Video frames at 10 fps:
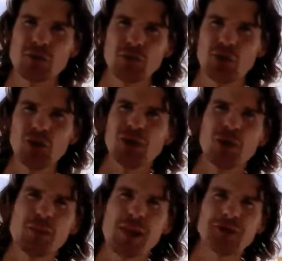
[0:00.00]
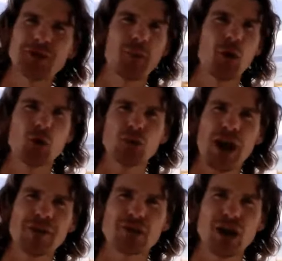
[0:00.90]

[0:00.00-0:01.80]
just using a plastic bottle to have a